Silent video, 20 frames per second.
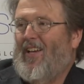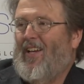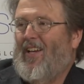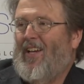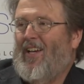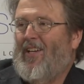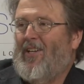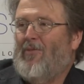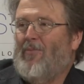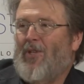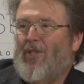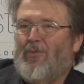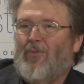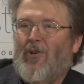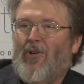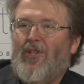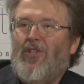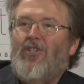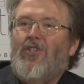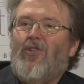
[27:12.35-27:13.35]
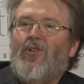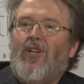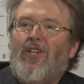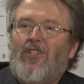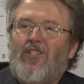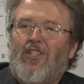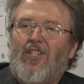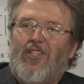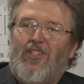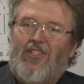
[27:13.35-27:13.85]
and a much more
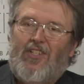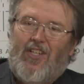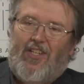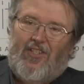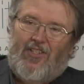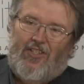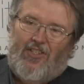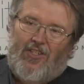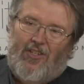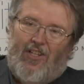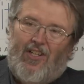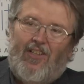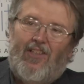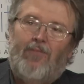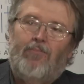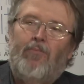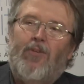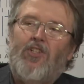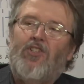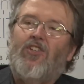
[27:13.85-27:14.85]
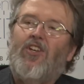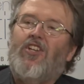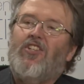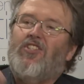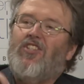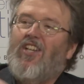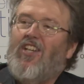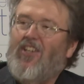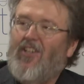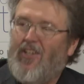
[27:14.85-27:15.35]
interesting sense much
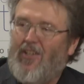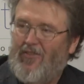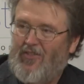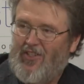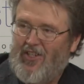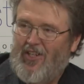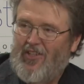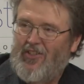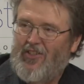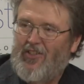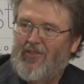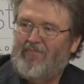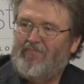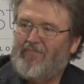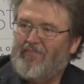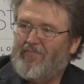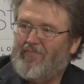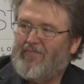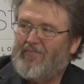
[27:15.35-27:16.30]
less tentative sense,